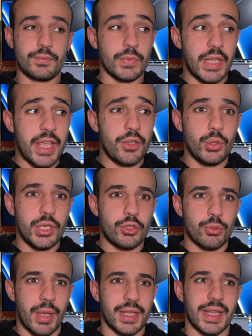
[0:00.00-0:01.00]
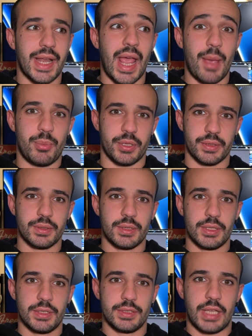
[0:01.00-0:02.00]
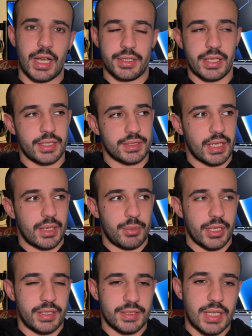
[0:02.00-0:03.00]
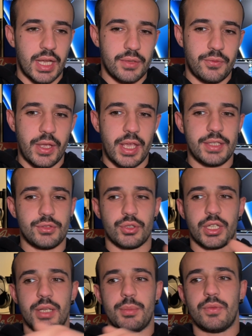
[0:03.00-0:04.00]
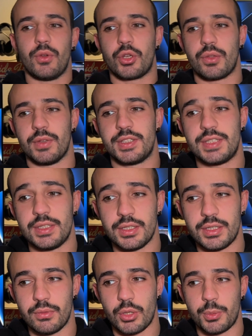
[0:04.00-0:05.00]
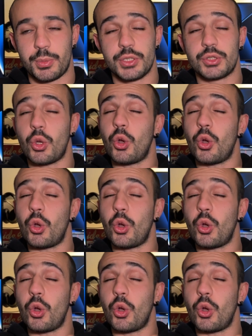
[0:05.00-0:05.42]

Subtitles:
Then you need to make that happen. That there is gonna be a design phase. You're gonna be working with senior developers.